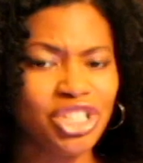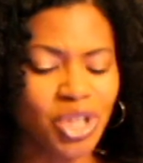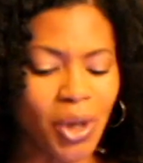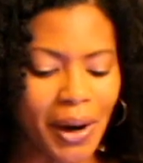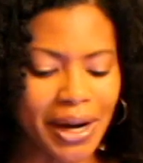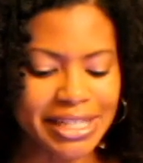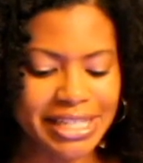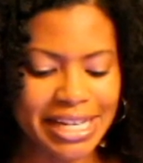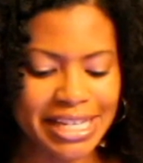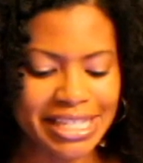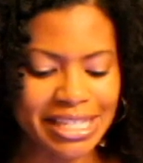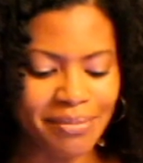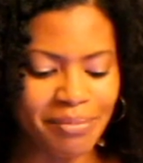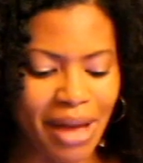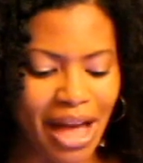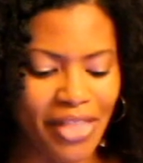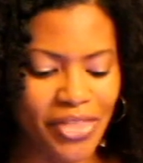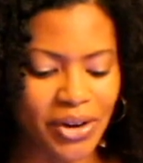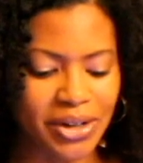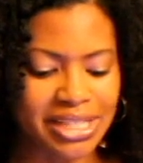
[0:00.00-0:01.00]
George's
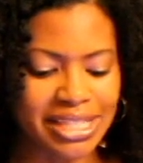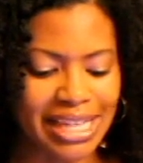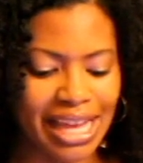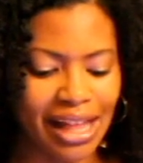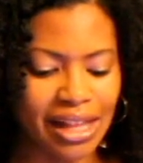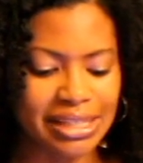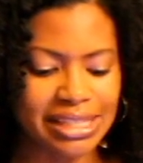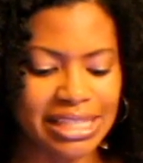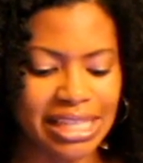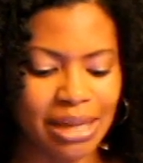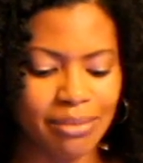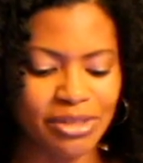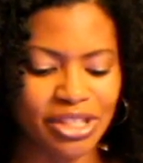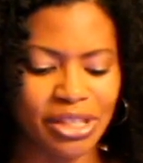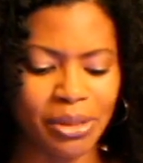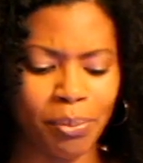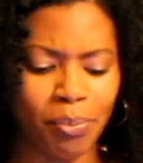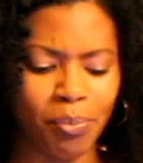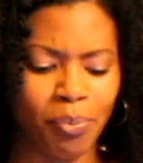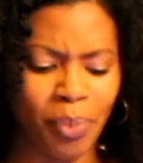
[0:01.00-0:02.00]
mother tells him
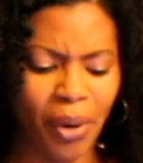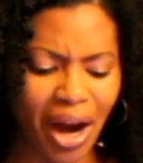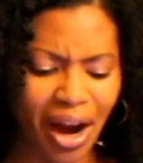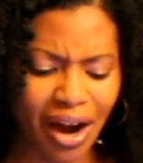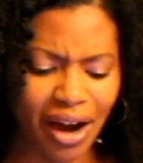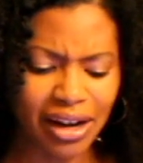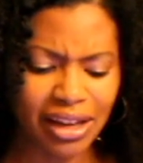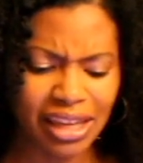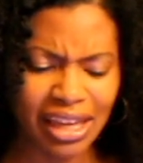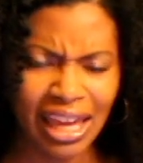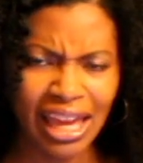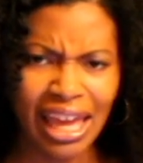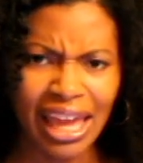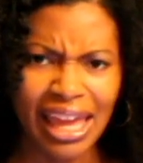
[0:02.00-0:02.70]
to bark,